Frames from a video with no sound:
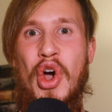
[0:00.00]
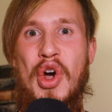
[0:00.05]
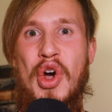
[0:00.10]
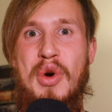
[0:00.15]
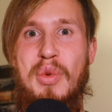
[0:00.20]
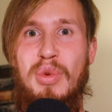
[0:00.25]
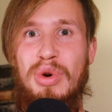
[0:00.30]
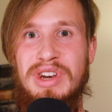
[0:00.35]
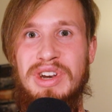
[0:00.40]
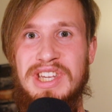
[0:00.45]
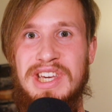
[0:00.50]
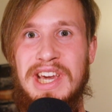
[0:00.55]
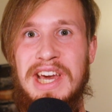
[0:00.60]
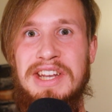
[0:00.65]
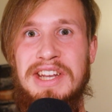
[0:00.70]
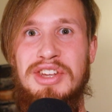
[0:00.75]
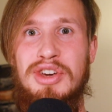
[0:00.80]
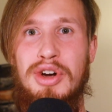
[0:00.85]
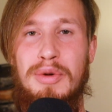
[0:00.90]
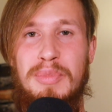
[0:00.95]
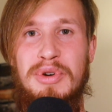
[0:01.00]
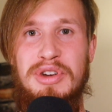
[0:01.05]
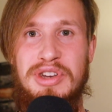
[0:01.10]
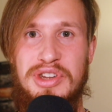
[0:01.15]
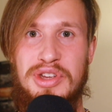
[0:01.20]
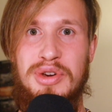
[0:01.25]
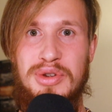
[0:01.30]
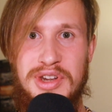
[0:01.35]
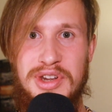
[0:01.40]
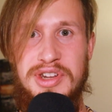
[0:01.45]
would get the
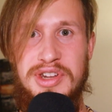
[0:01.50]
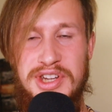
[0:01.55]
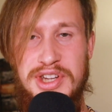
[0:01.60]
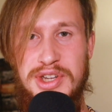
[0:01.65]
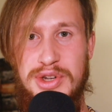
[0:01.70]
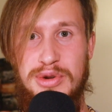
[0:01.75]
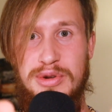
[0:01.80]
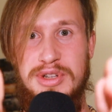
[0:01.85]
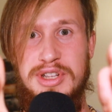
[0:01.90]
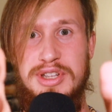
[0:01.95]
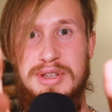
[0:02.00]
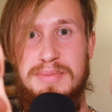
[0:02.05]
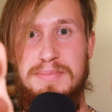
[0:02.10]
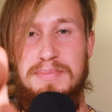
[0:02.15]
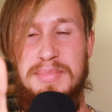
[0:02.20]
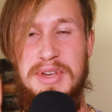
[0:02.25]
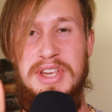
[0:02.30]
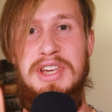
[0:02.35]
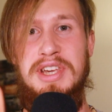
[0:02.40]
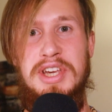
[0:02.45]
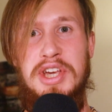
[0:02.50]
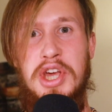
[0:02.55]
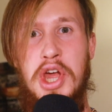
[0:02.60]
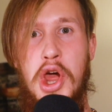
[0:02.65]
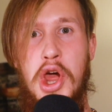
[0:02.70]
opportunity to speak